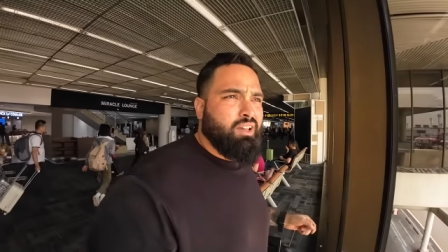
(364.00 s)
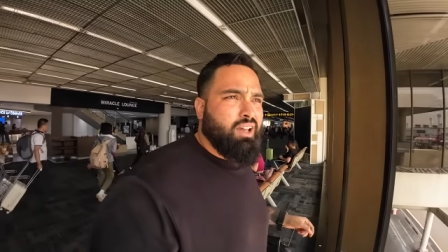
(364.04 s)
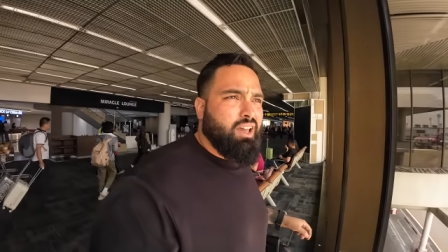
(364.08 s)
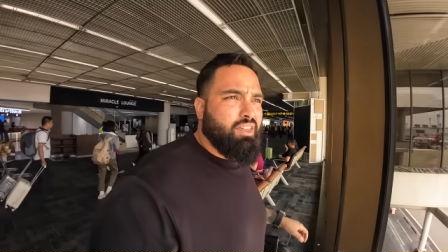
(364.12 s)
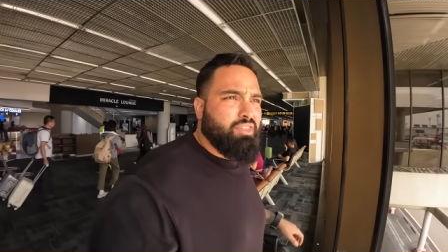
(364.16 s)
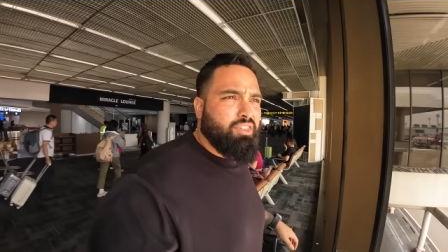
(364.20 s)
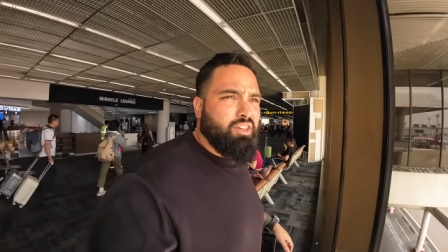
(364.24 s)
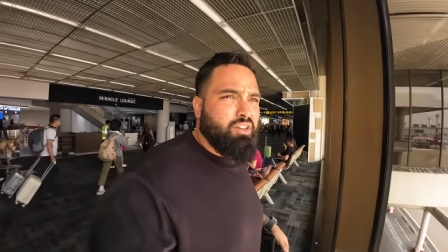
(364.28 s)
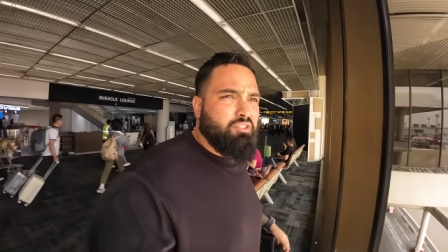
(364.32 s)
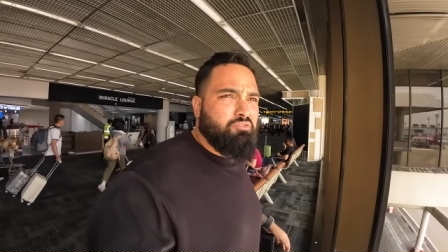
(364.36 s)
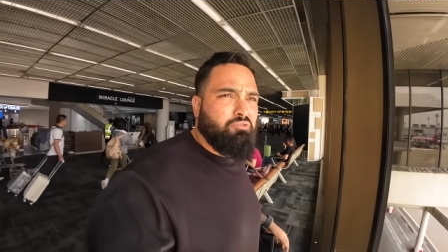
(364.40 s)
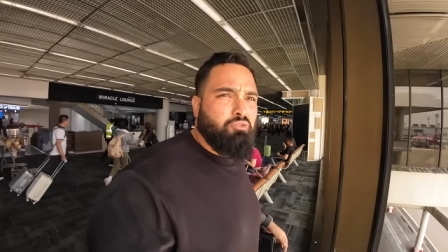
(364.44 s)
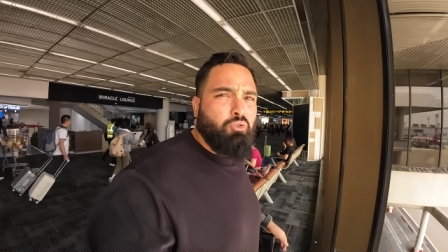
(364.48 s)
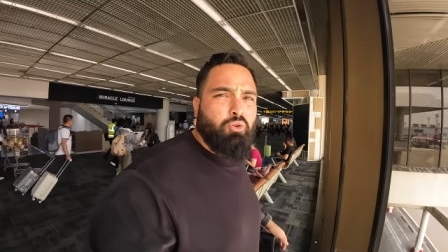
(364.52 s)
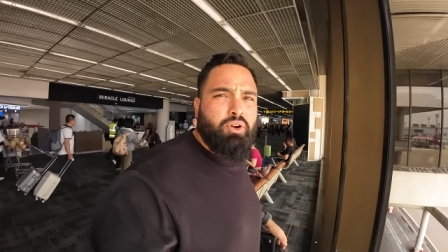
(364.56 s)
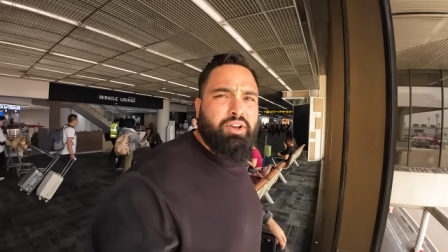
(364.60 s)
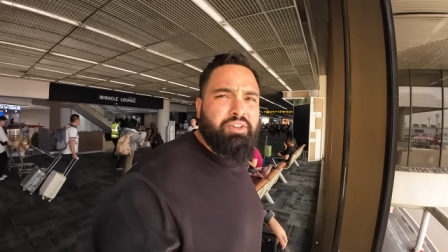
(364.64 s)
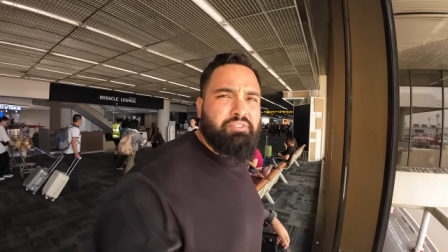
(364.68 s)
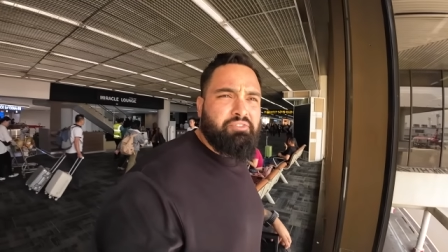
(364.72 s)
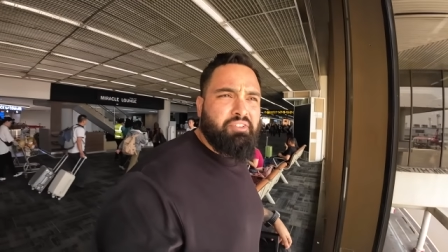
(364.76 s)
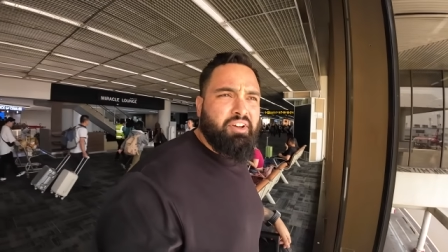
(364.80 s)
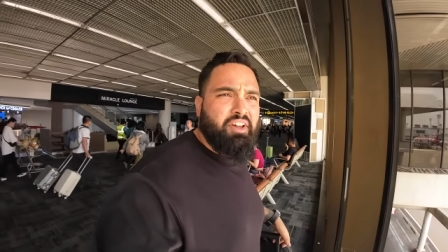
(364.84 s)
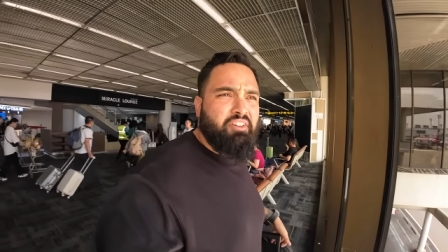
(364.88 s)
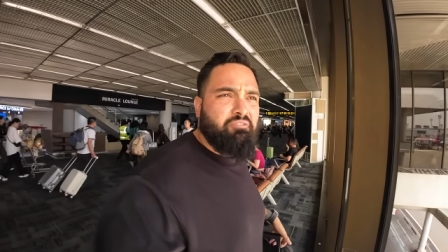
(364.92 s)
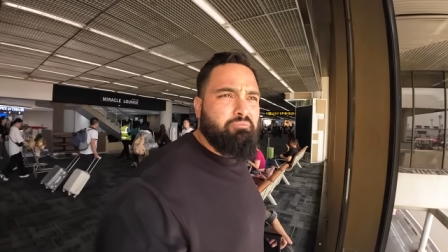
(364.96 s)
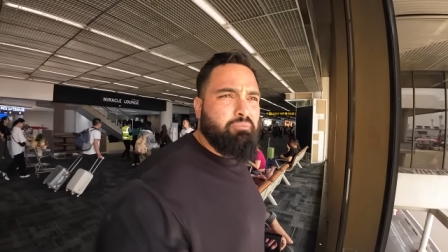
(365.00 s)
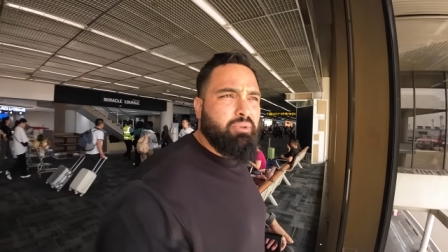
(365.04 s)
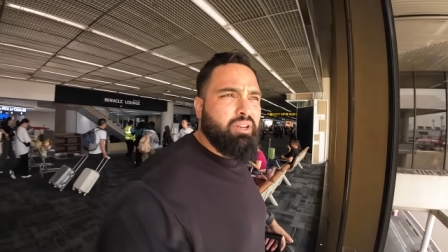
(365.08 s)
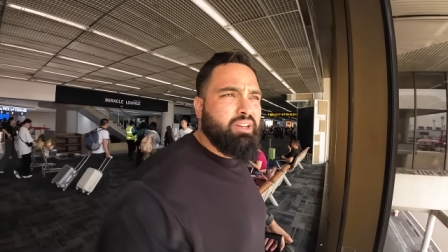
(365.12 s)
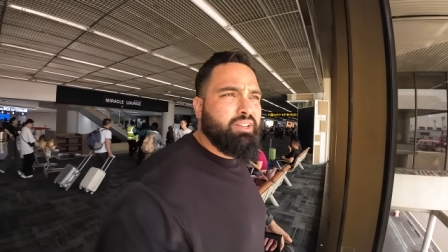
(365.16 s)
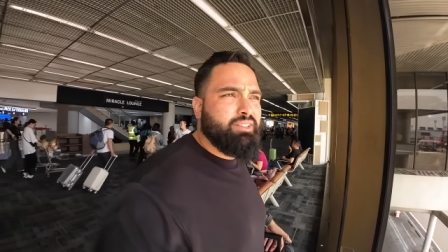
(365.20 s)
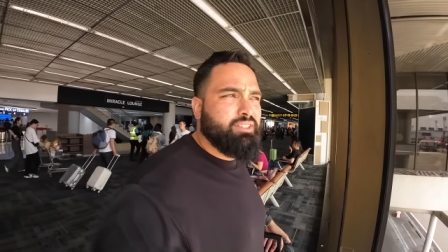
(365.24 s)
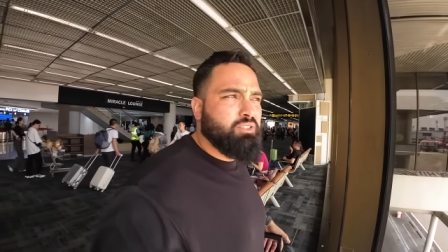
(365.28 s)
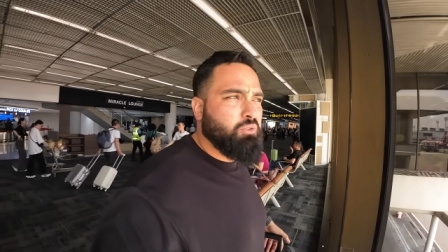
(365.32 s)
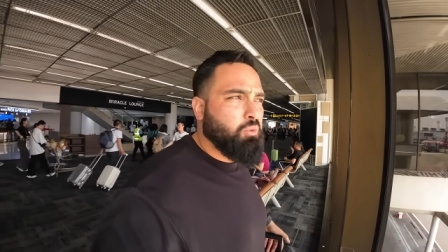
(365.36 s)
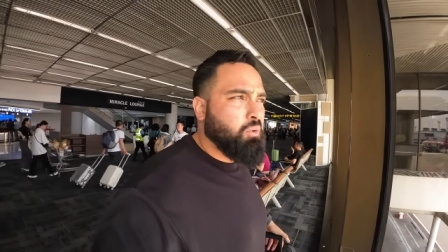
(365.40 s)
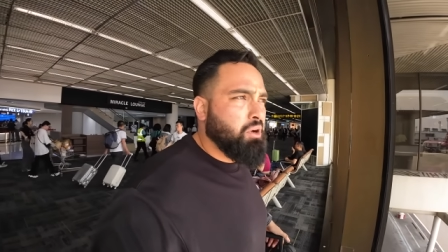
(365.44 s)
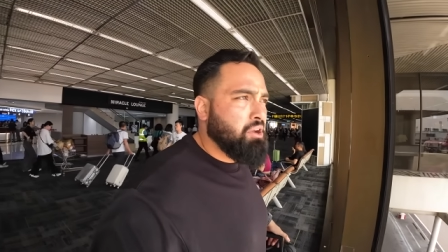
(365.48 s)
I think 45
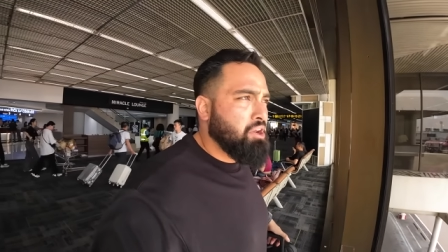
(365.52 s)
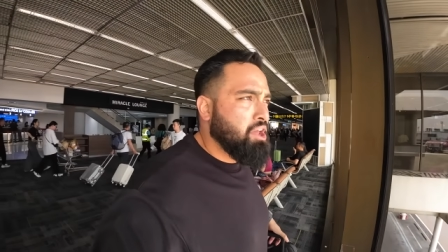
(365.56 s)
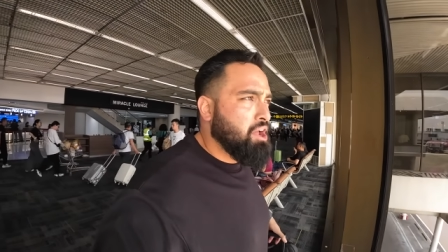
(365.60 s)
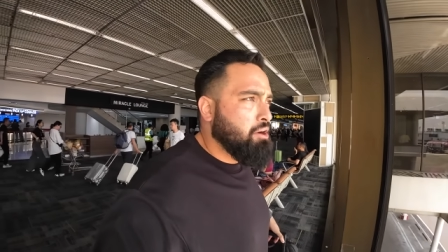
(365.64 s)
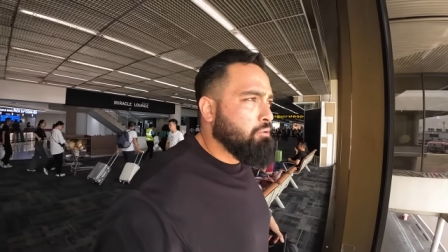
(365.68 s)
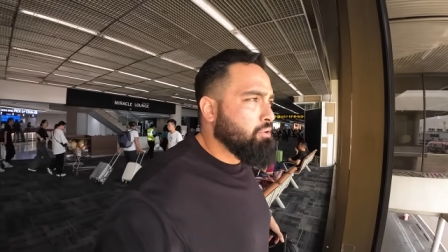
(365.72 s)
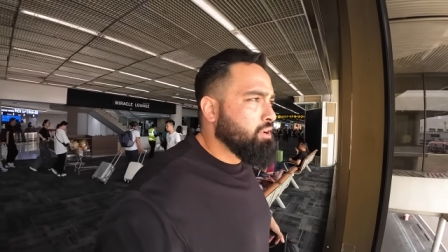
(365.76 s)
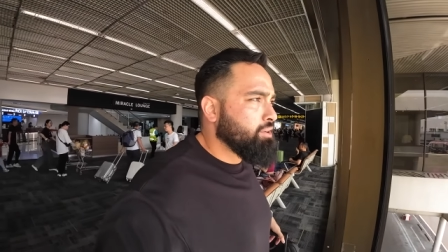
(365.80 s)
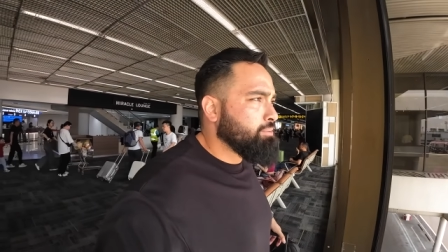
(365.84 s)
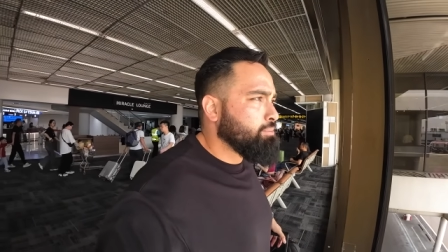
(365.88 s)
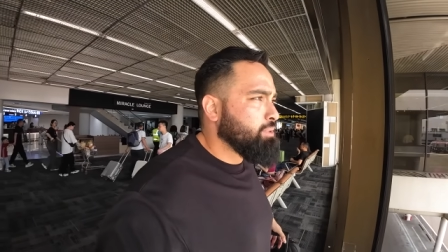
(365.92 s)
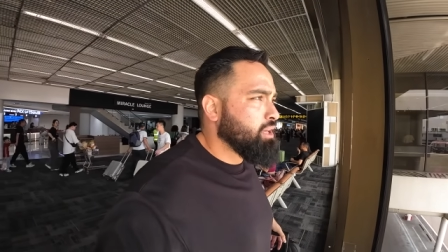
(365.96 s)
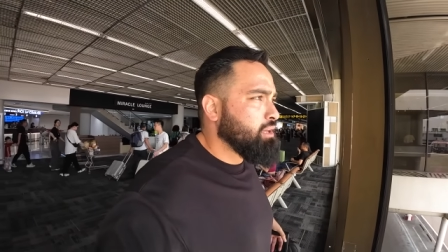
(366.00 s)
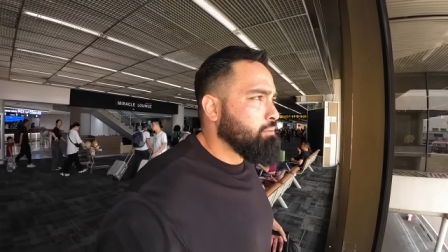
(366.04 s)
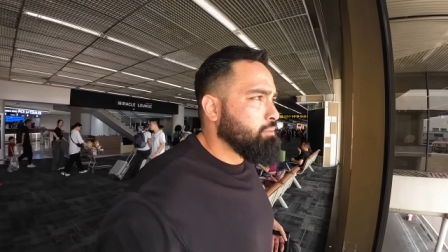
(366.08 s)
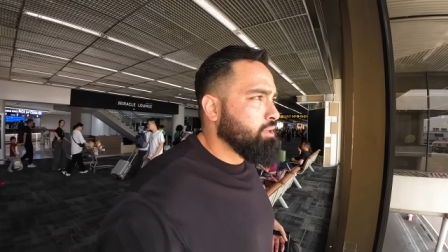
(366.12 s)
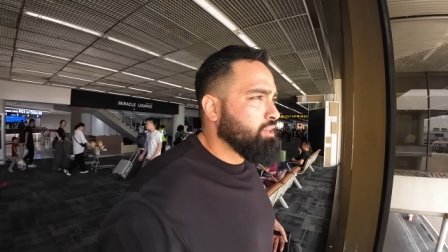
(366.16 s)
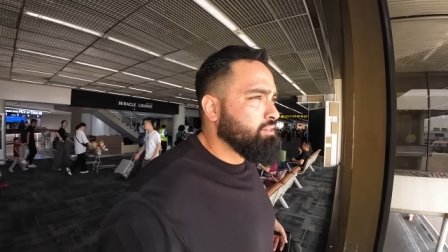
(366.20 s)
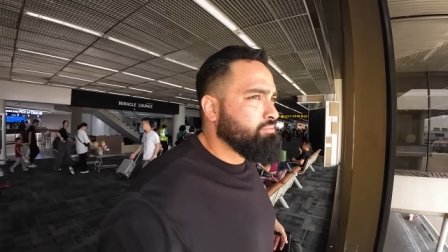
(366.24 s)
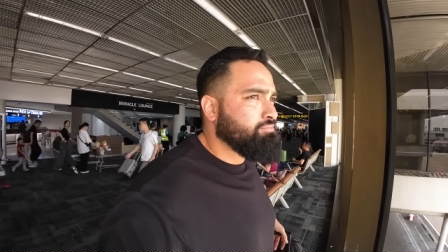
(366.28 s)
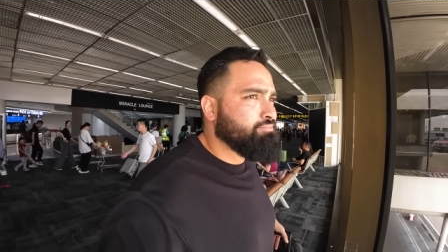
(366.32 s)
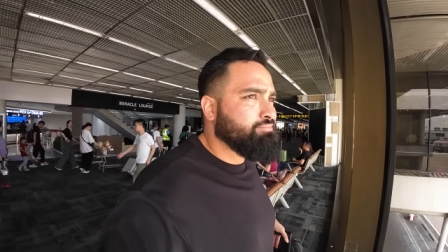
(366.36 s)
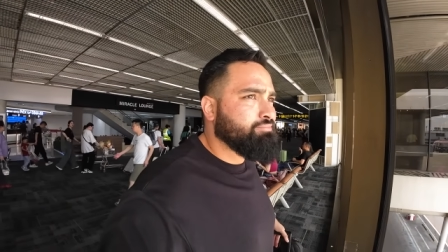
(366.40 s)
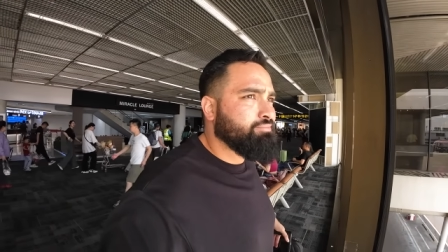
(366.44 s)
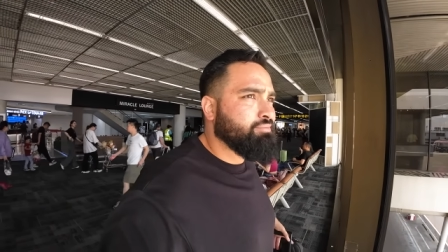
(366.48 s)
minutes, 1 hour maybe.